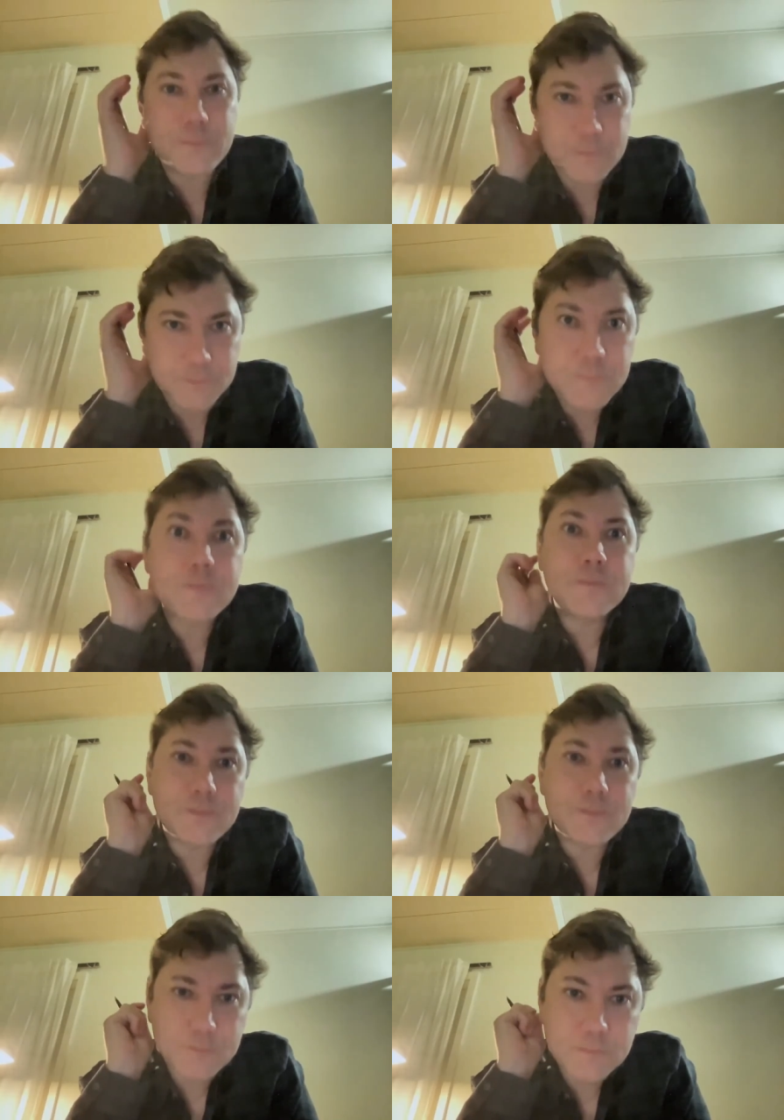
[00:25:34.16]
LinkedIn
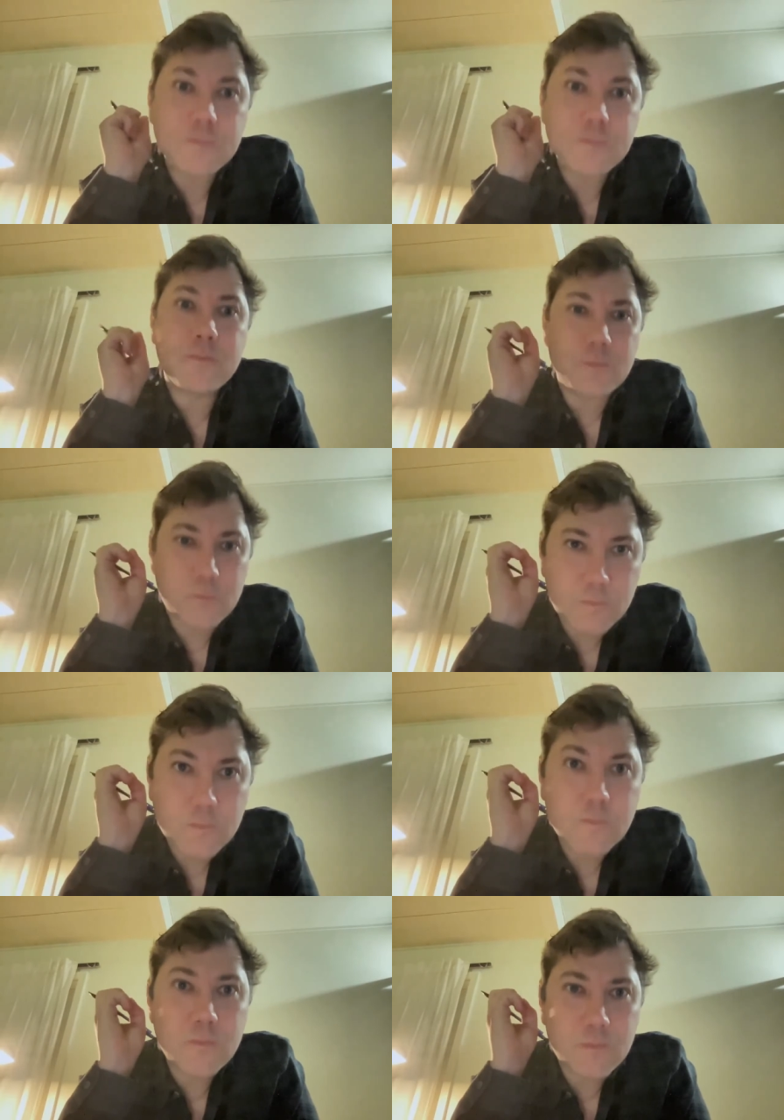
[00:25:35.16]
or my
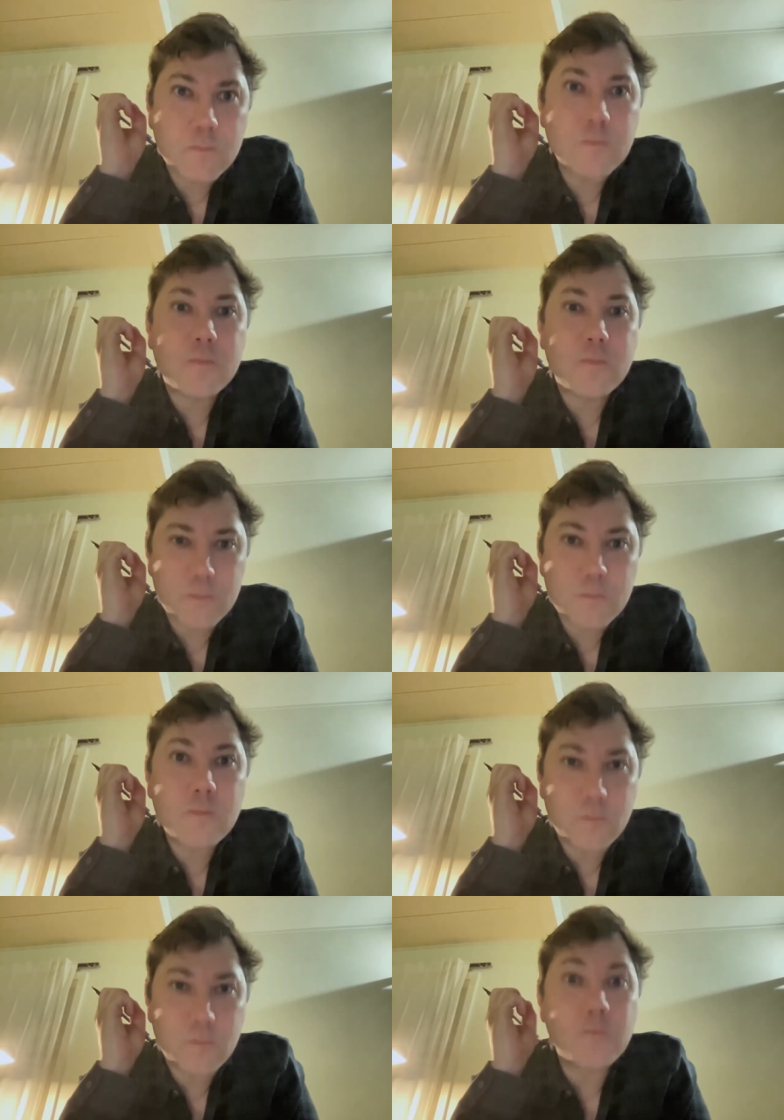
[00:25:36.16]
emails,
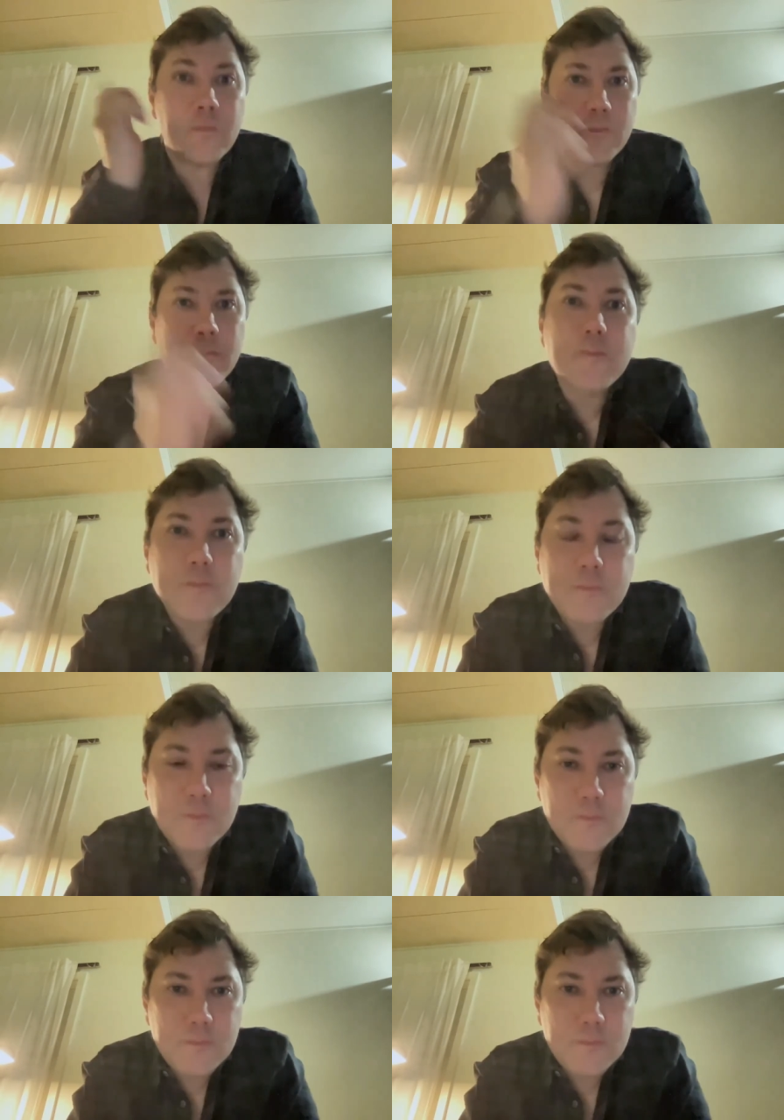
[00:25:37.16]
mm-hmm. hi,